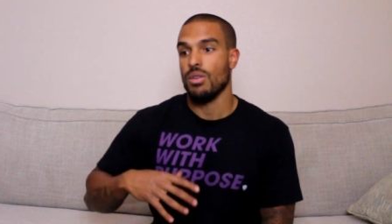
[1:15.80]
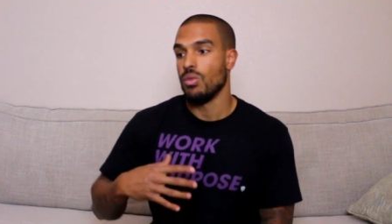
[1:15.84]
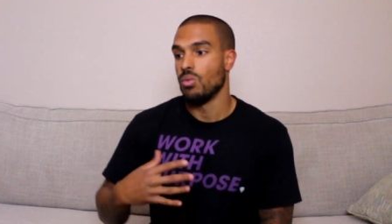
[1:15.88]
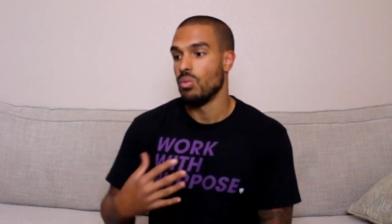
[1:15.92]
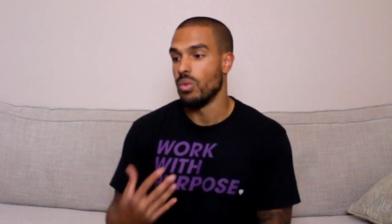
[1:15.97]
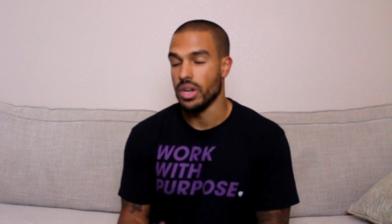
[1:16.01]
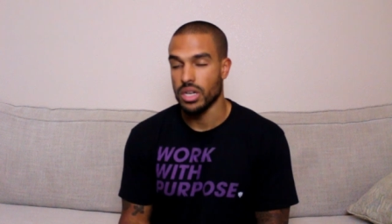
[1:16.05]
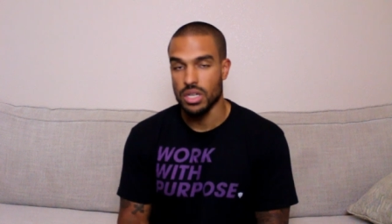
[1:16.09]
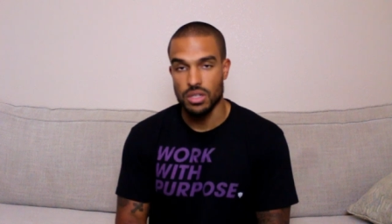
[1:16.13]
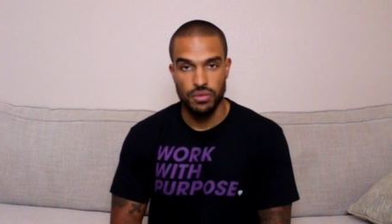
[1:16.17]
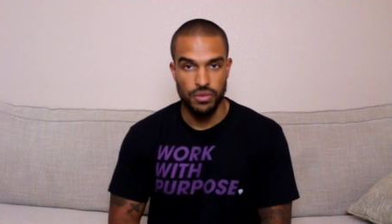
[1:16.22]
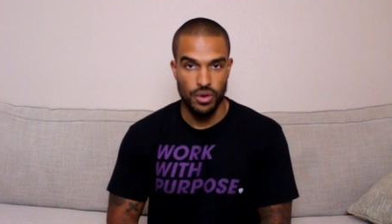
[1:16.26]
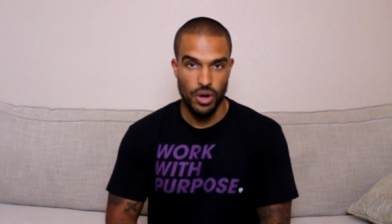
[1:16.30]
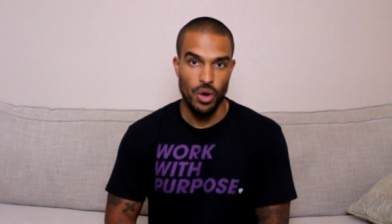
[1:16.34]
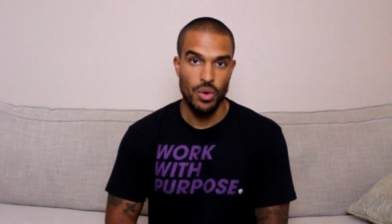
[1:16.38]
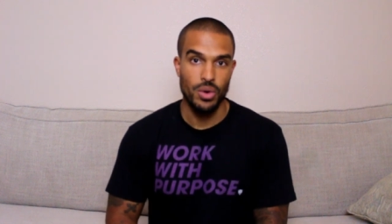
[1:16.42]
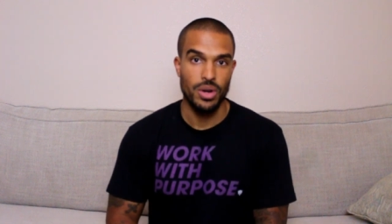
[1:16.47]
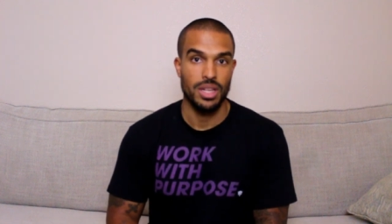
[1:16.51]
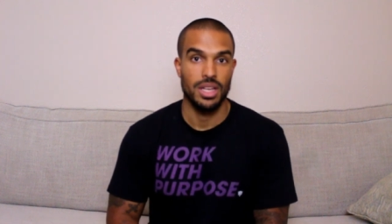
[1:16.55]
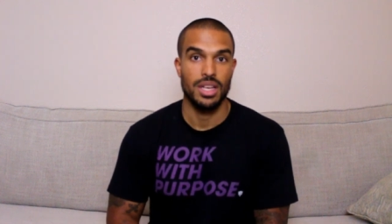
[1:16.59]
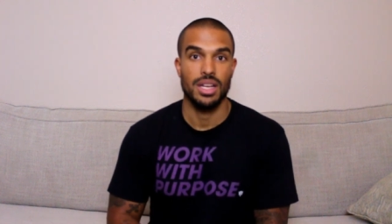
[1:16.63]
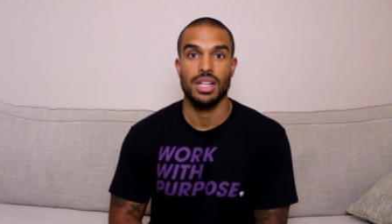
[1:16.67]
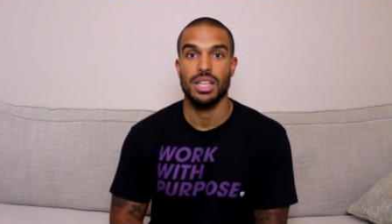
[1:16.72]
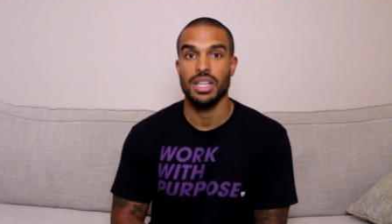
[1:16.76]
Rich
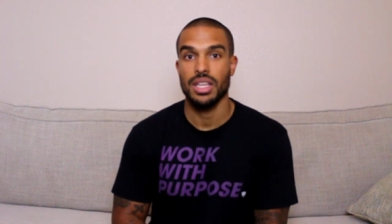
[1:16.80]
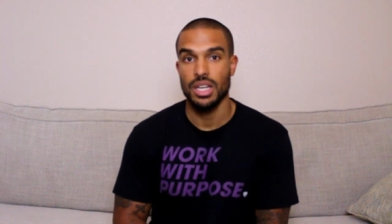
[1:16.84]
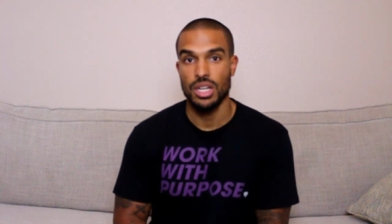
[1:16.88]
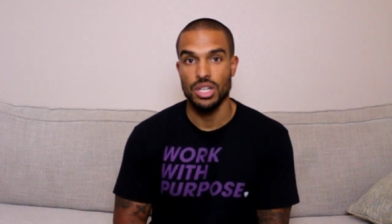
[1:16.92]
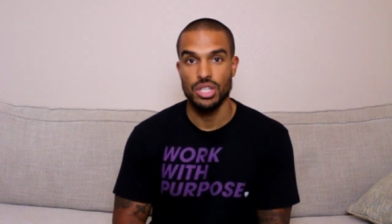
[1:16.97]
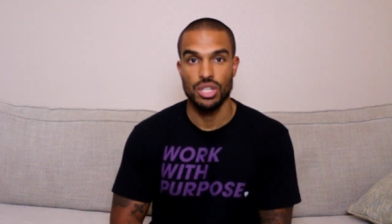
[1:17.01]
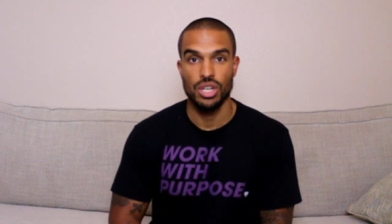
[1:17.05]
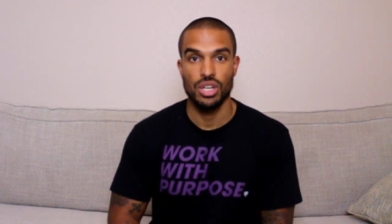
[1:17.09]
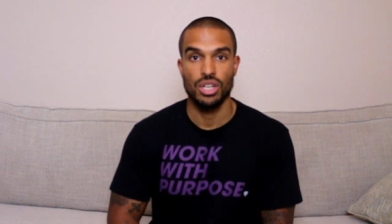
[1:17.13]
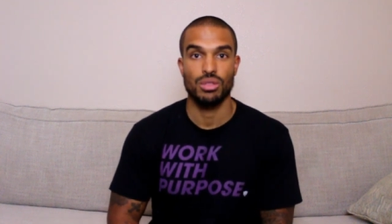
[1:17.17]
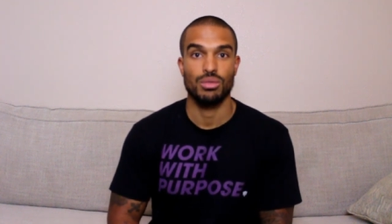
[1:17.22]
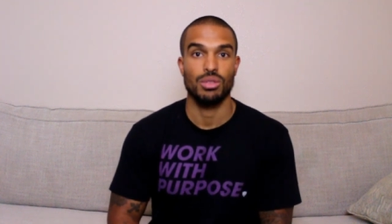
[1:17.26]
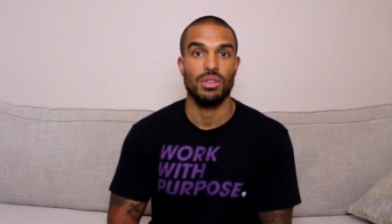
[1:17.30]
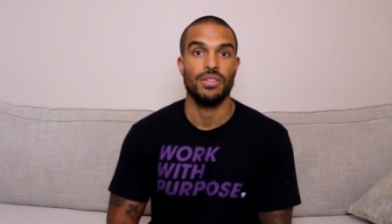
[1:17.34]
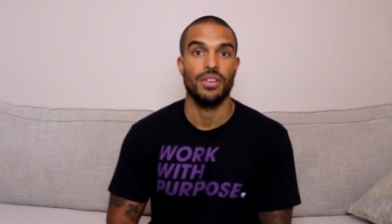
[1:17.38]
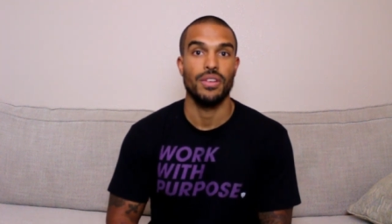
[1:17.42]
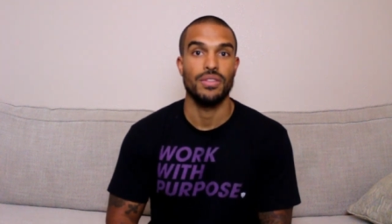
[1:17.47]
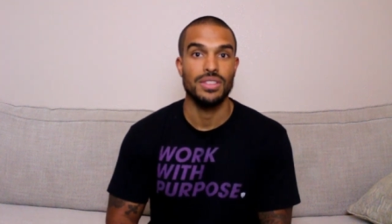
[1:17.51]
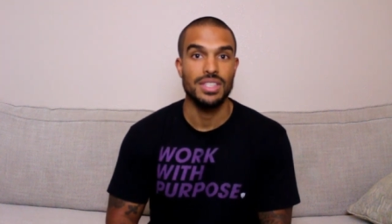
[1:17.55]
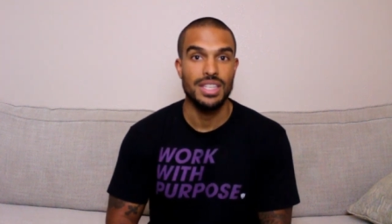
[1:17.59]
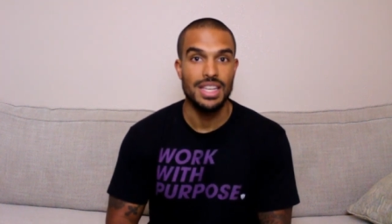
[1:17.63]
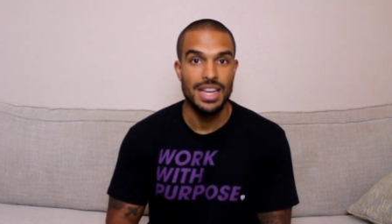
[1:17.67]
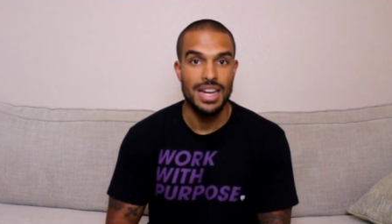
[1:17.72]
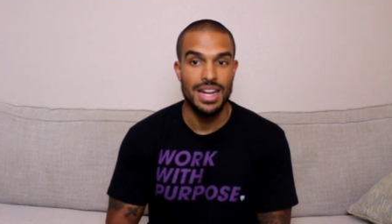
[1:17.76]
Froning, clean and jerk
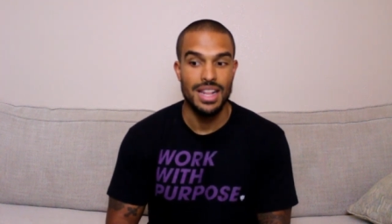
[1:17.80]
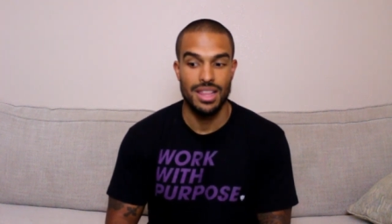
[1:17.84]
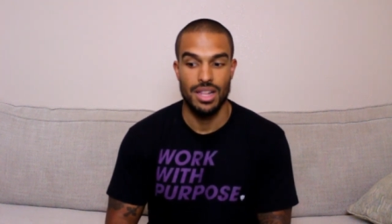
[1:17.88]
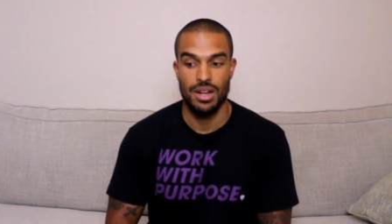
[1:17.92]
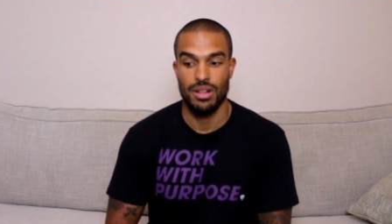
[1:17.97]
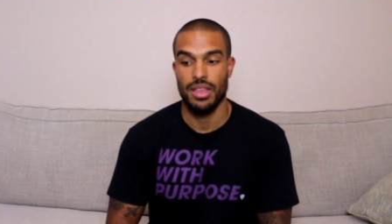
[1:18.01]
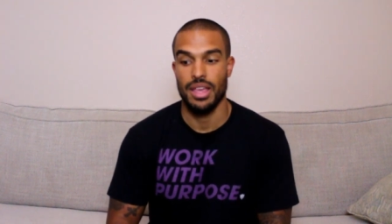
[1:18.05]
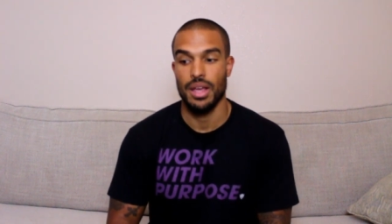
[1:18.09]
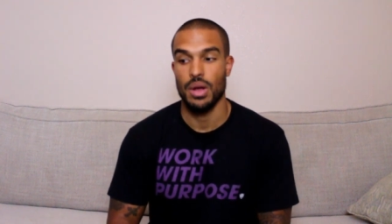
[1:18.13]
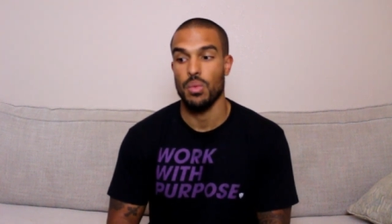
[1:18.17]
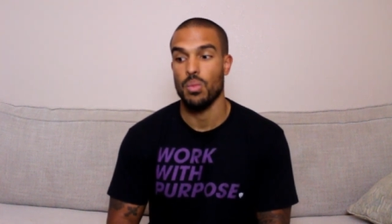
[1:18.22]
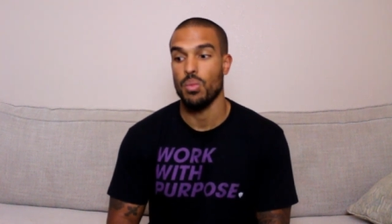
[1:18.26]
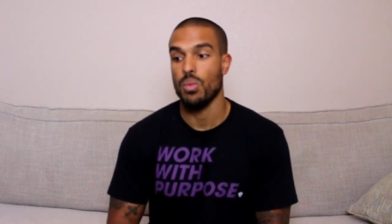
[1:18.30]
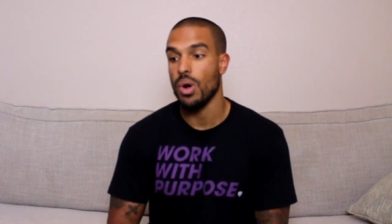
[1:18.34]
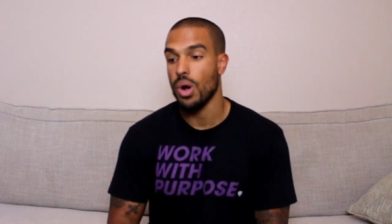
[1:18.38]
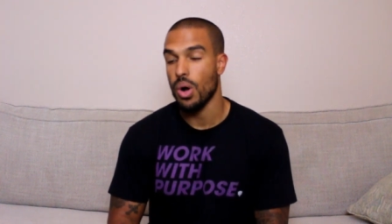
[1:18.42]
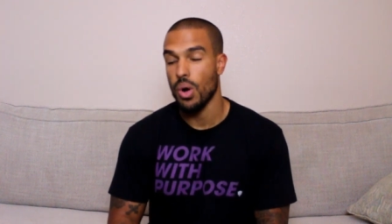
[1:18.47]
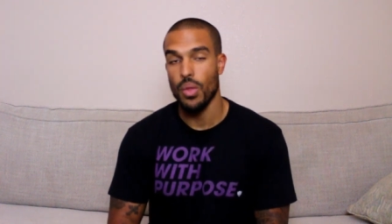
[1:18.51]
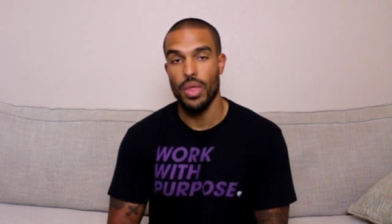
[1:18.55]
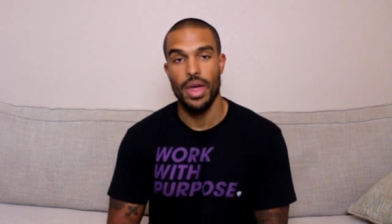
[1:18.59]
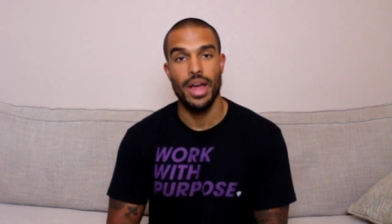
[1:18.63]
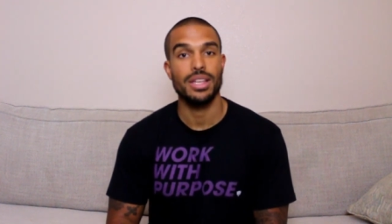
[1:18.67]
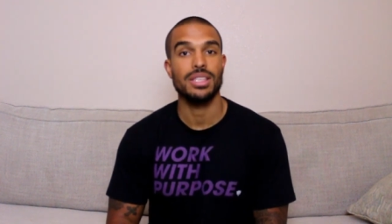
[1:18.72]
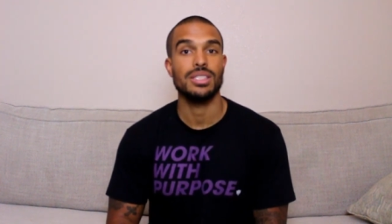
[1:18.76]
315, and they're like,
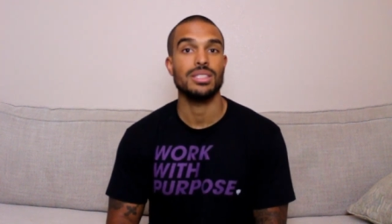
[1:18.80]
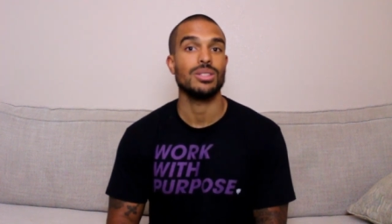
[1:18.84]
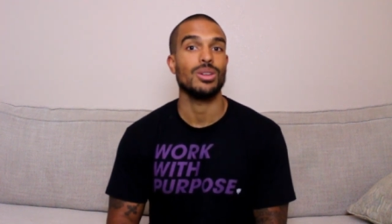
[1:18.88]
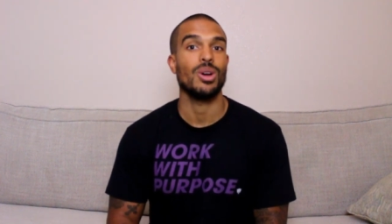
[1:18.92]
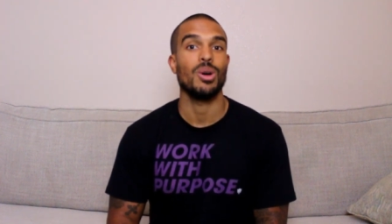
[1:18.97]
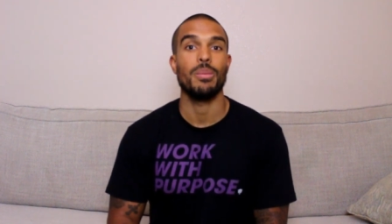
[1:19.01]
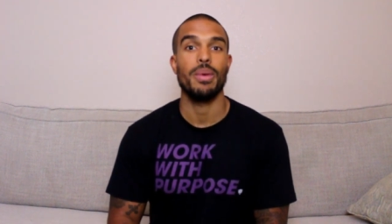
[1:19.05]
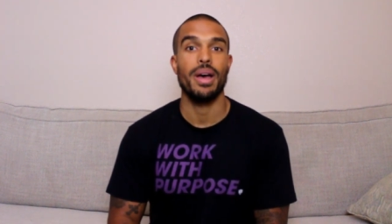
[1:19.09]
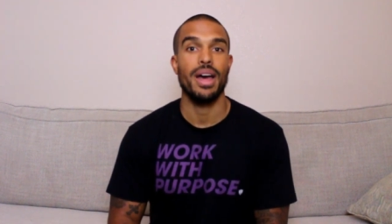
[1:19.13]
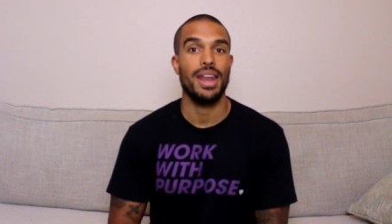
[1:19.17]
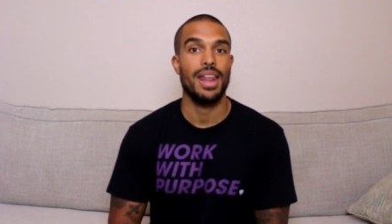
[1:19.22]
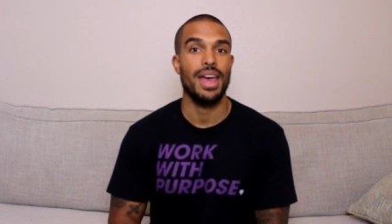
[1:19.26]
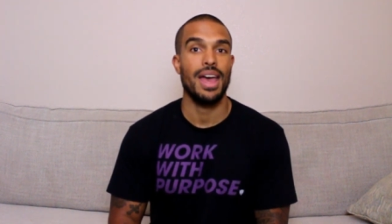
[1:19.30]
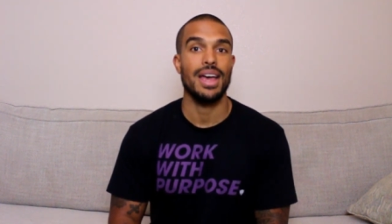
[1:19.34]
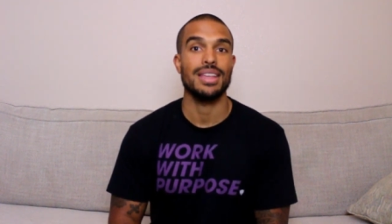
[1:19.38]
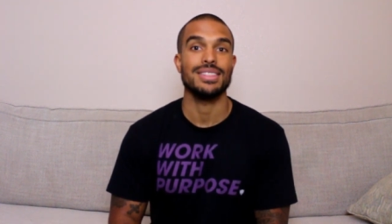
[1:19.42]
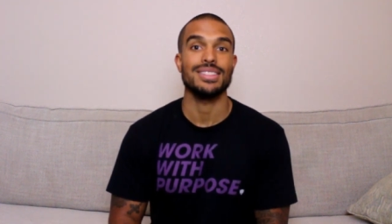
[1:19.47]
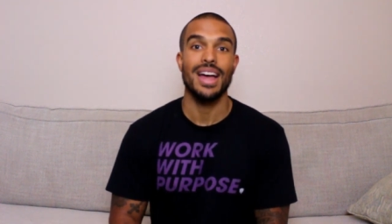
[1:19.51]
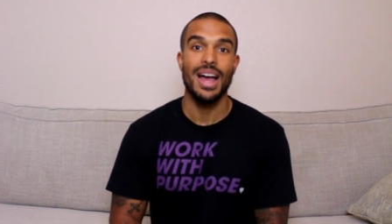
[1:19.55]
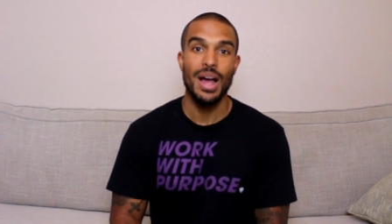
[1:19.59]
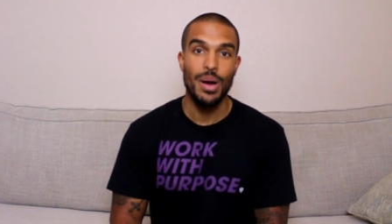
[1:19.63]
whoa, that's so badass.